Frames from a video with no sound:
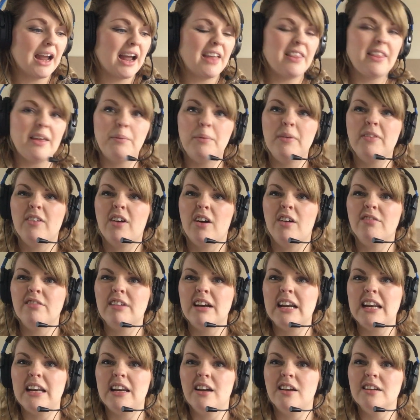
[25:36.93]
And then we've got a
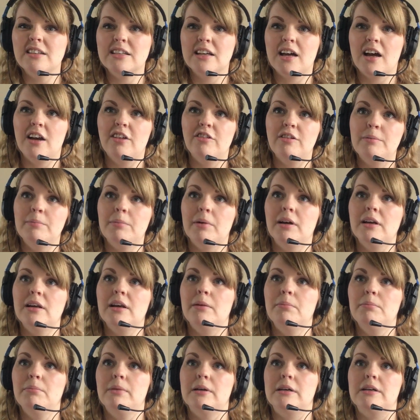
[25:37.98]
really nice colouring by
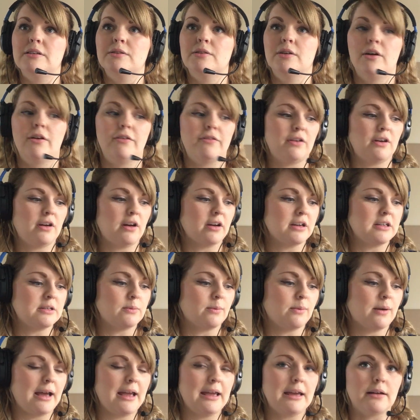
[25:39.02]
numbers of a
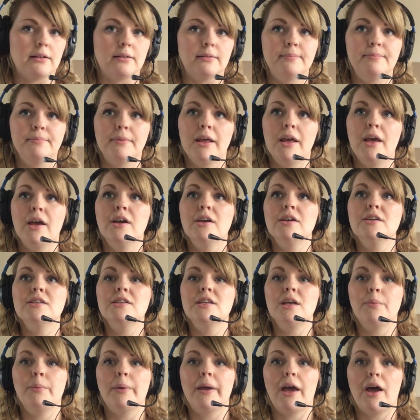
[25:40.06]
nice whale.
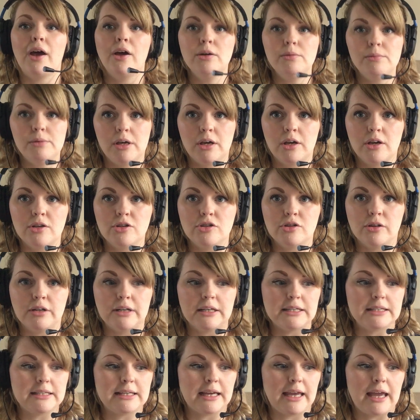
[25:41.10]
So we hope you can
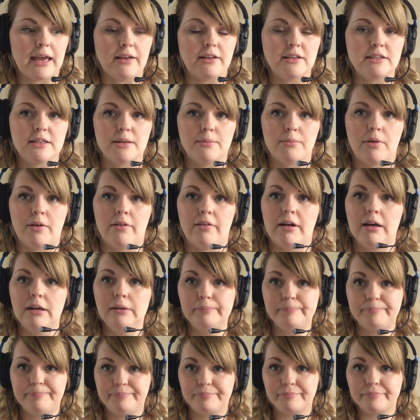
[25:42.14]
join us again
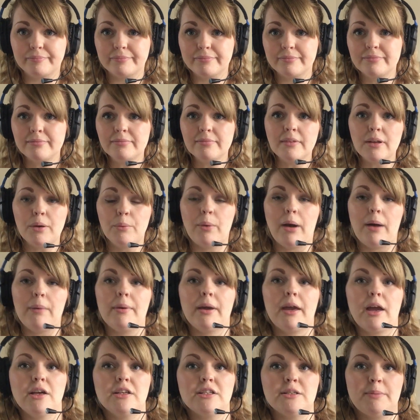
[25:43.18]
tomorrow, where
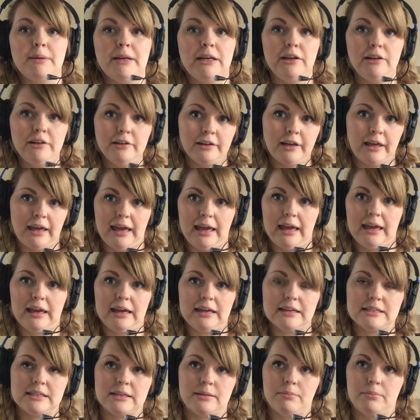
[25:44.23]
we're going to be looking
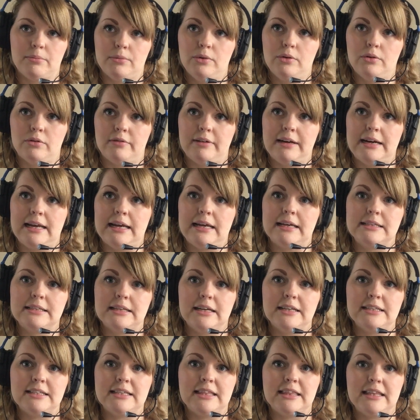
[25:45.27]
at some more really
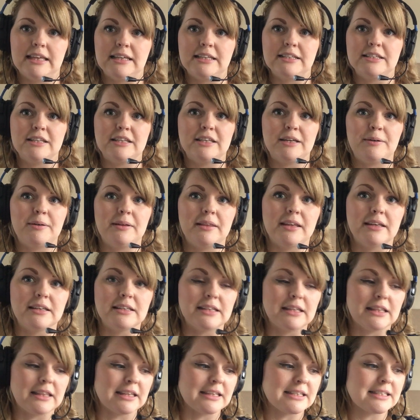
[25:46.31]
exciting things to do with
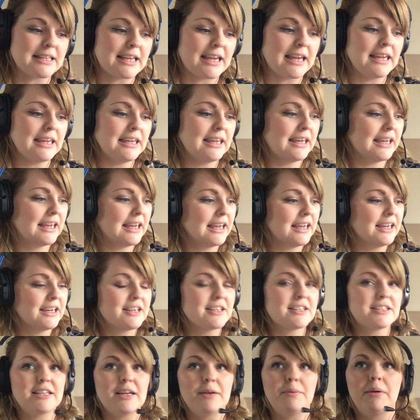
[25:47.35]
Under the Sea.
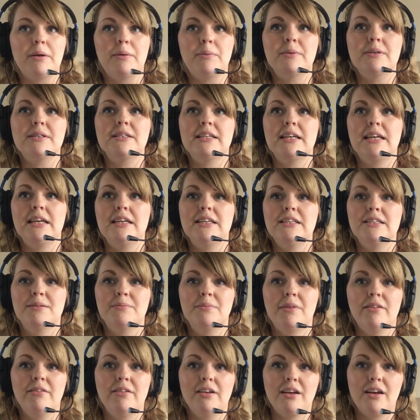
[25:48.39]
So we will see you
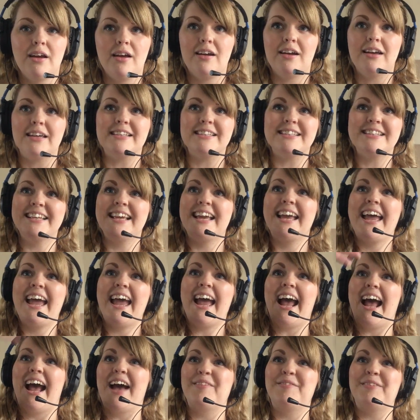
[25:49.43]
tomorrow, guys.
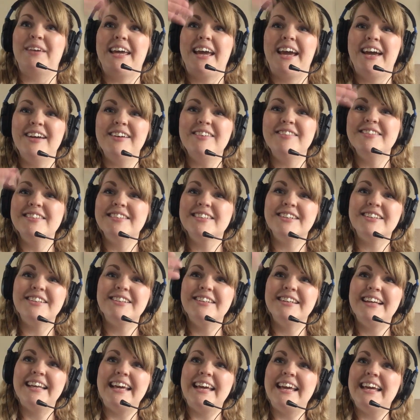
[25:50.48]
Happy
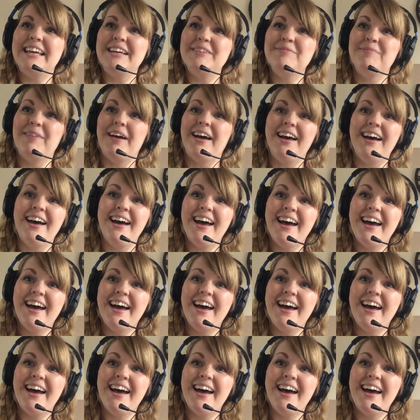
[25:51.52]
homeschooling. Bye.